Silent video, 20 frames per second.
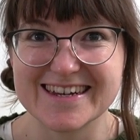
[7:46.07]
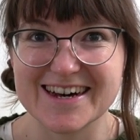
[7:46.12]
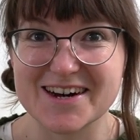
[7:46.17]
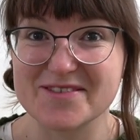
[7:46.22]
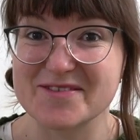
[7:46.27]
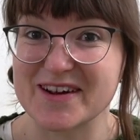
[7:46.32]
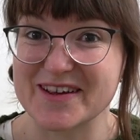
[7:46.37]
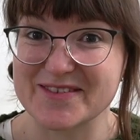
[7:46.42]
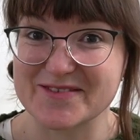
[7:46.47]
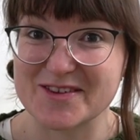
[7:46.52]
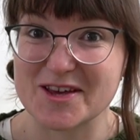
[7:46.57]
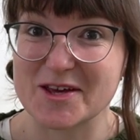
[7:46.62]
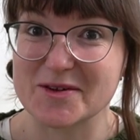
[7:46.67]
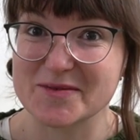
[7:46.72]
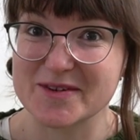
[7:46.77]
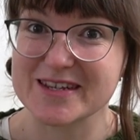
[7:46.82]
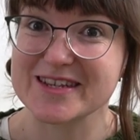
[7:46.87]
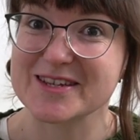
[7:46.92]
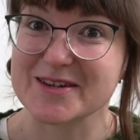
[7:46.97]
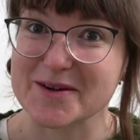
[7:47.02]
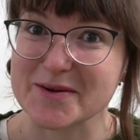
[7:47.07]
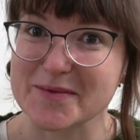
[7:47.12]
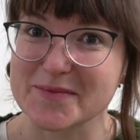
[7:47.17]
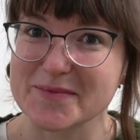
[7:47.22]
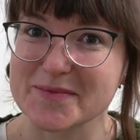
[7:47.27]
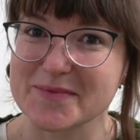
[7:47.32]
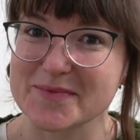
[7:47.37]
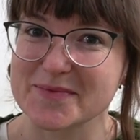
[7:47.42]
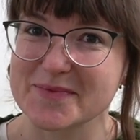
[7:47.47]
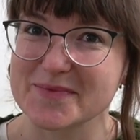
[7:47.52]
I'll wait for him to stop.
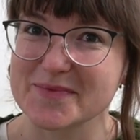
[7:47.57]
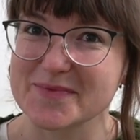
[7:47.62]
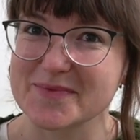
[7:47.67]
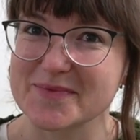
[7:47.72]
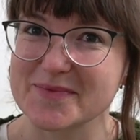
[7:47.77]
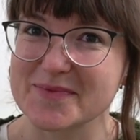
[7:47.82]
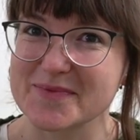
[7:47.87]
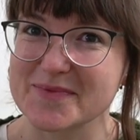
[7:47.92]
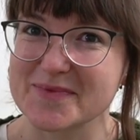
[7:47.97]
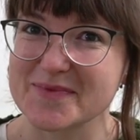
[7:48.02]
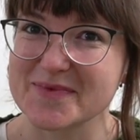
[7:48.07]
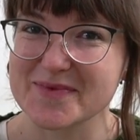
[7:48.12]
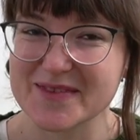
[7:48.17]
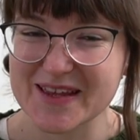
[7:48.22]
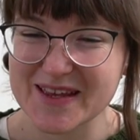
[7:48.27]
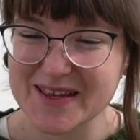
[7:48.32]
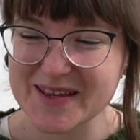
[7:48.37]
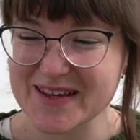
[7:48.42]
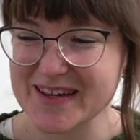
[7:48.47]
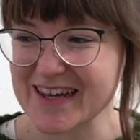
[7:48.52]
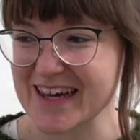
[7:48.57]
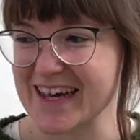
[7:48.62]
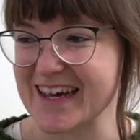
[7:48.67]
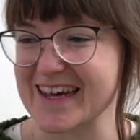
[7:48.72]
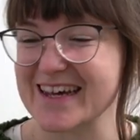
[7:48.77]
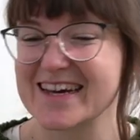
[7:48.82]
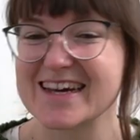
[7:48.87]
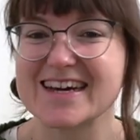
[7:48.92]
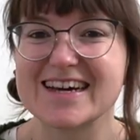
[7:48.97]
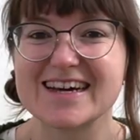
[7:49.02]

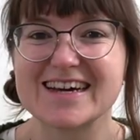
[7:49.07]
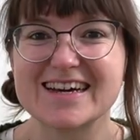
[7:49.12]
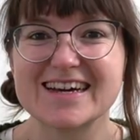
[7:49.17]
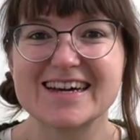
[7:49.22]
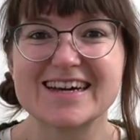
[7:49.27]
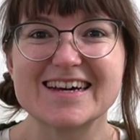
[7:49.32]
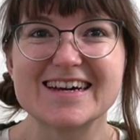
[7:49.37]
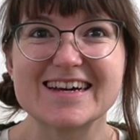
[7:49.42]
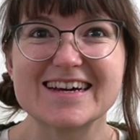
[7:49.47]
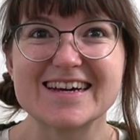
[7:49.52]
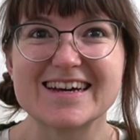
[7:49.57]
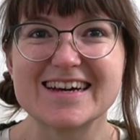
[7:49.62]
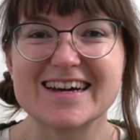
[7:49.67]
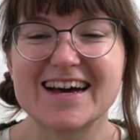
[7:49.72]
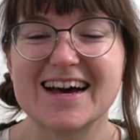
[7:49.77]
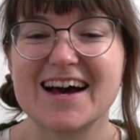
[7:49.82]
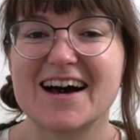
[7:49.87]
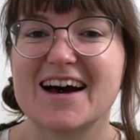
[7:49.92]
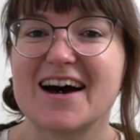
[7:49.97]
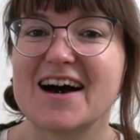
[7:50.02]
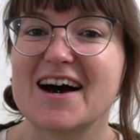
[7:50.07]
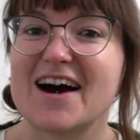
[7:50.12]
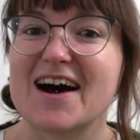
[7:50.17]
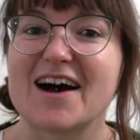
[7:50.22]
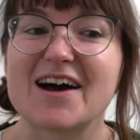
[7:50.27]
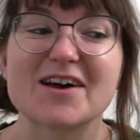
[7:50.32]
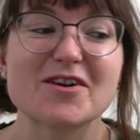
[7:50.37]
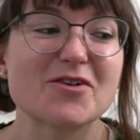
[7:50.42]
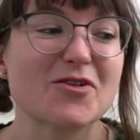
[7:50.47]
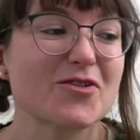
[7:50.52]
Okay.
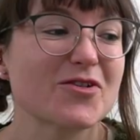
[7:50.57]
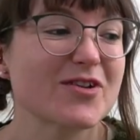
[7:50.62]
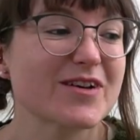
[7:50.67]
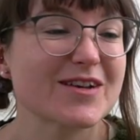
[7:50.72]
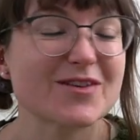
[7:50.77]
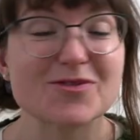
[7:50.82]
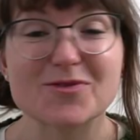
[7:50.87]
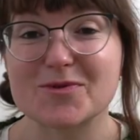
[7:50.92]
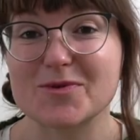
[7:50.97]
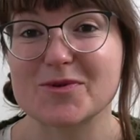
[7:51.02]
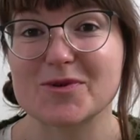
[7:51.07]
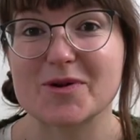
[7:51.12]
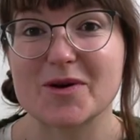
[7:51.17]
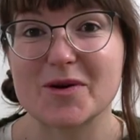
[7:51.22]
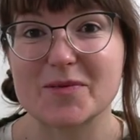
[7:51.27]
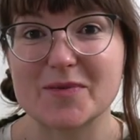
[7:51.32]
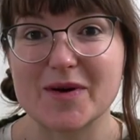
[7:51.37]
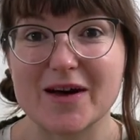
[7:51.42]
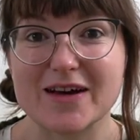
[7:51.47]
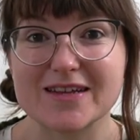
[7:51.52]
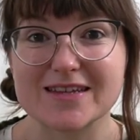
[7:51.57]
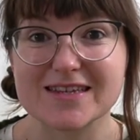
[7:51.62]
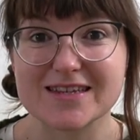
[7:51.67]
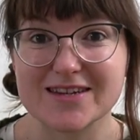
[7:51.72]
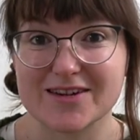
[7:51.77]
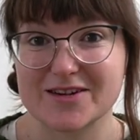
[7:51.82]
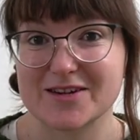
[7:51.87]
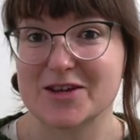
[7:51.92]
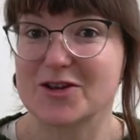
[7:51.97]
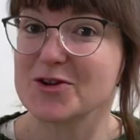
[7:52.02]
I already thought about
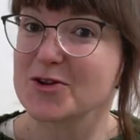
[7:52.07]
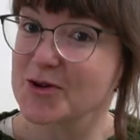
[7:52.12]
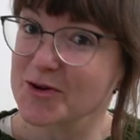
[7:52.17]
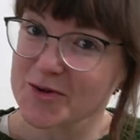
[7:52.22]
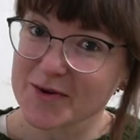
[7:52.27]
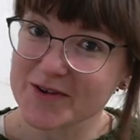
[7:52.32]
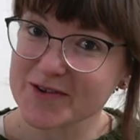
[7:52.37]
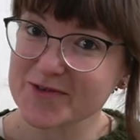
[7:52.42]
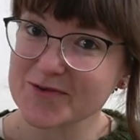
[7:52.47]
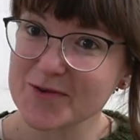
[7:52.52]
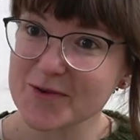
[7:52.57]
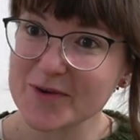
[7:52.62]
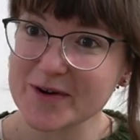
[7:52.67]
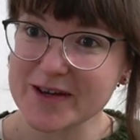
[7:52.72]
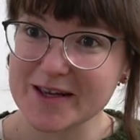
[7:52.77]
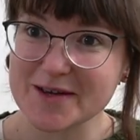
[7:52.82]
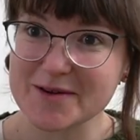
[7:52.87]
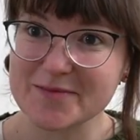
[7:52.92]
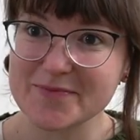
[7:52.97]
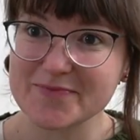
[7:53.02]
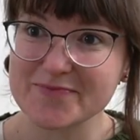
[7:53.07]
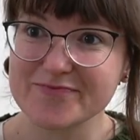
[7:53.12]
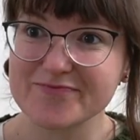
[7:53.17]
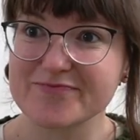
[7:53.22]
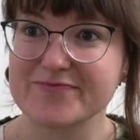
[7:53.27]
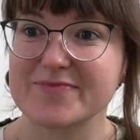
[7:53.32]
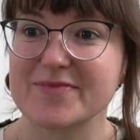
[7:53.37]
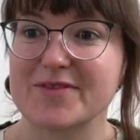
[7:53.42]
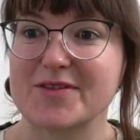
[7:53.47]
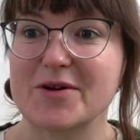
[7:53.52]
starting a new one for him.
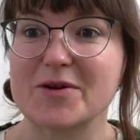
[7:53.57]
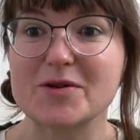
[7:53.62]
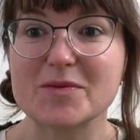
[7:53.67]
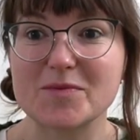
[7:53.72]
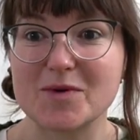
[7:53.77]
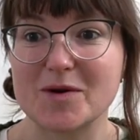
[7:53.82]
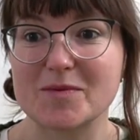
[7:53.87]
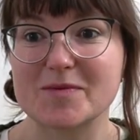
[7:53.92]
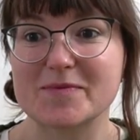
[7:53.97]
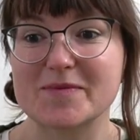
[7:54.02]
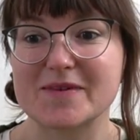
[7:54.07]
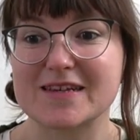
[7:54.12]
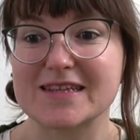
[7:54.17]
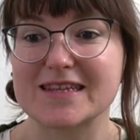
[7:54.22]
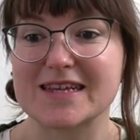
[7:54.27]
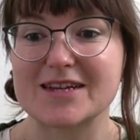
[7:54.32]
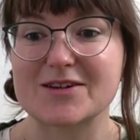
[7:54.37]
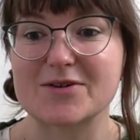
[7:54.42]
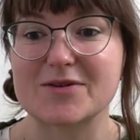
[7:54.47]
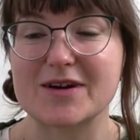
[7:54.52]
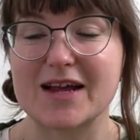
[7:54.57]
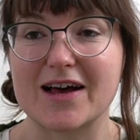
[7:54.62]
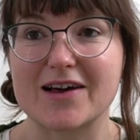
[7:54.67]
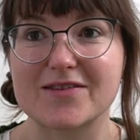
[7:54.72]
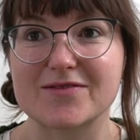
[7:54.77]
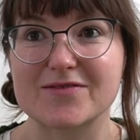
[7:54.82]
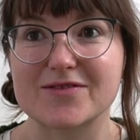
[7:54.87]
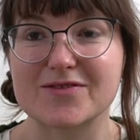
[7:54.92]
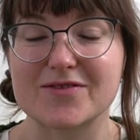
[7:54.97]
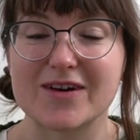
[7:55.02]
The only problem is I don't
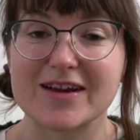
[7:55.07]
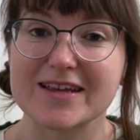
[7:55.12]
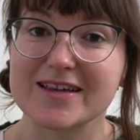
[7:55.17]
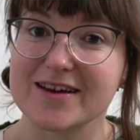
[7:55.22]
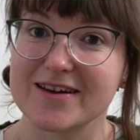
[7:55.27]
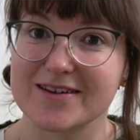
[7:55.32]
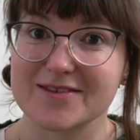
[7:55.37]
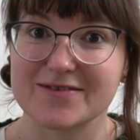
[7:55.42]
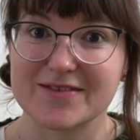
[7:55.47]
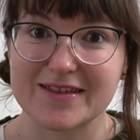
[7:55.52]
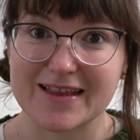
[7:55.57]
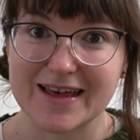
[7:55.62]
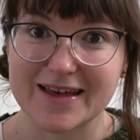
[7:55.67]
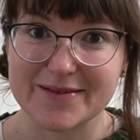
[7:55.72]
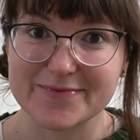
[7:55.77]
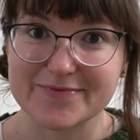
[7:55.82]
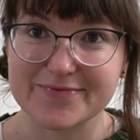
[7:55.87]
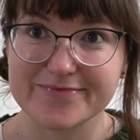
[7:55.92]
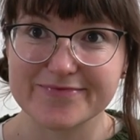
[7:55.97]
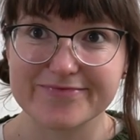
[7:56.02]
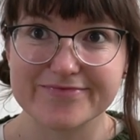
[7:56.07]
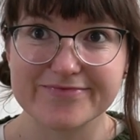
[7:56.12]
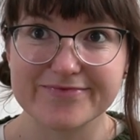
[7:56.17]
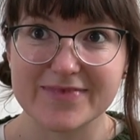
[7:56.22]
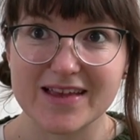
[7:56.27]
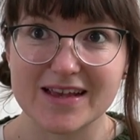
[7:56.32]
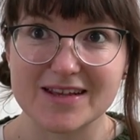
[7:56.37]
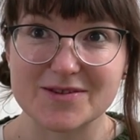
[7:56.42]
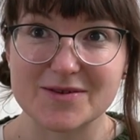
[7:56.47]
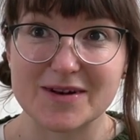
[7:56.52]
have the right yarn for that.
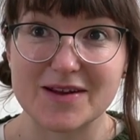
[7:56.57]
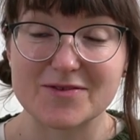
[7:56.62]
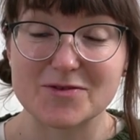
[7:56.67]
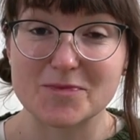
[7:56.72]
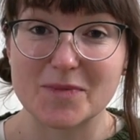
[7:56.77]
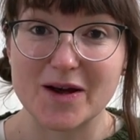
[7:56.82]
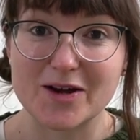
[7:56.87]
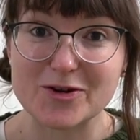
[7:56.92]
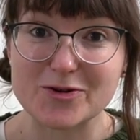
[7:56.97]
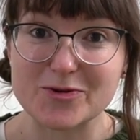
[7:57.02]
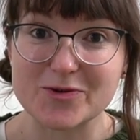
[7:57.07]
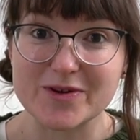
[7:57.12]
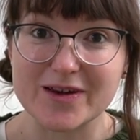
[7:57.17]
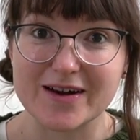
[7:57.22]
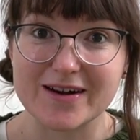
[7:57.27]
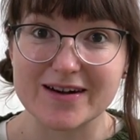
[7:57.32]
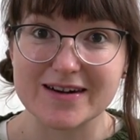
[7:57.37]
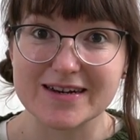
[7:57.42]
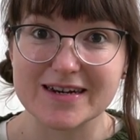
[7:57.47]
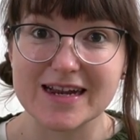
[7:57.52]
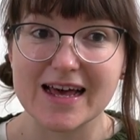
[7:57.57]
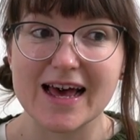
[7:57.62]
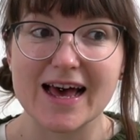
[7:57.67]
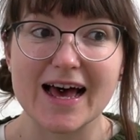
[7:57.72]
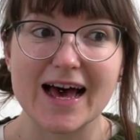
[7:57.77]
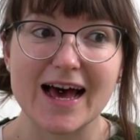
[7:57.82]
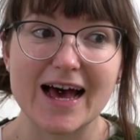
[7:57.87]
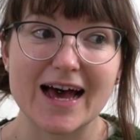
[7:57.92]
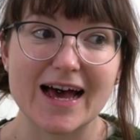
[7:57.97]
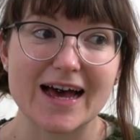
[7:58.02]
So I'd have to buy new yarn,
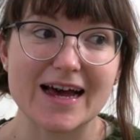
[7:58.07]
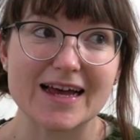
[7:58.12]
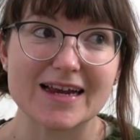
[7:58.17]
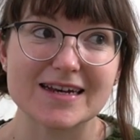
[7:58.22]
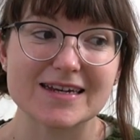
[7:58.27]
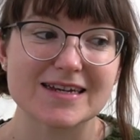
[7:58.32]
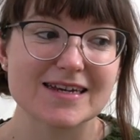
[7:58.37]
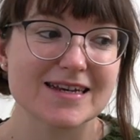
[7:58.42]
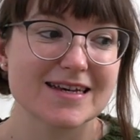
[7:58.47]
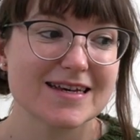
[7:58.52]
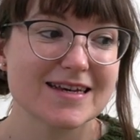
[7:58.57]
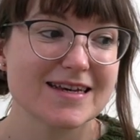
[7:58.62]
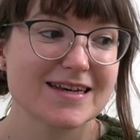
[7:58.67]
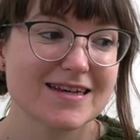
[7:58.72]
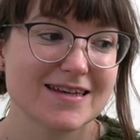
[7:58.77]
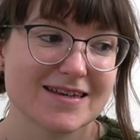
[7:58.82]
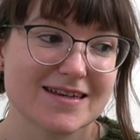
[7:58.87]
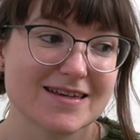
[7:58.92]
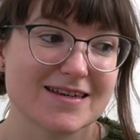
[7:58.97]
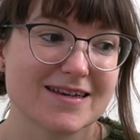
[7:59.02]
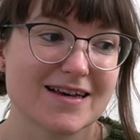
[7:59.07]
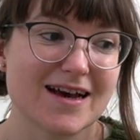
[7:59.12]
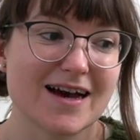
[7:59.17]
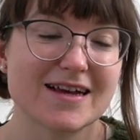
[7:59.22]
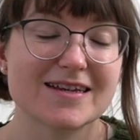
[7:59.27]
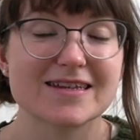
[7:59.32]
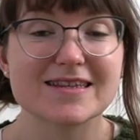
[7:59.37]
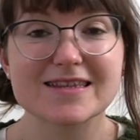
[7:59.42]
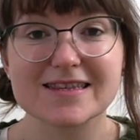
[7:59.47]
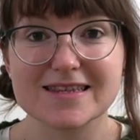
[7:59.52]
and
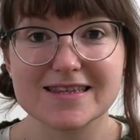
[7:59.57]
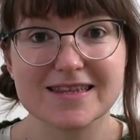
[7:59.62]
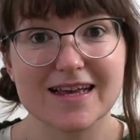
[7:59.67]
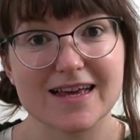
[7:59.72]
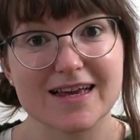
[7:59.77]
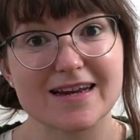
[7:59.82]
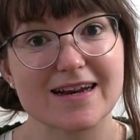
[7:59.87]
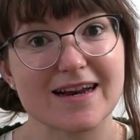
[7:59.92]
I didn't say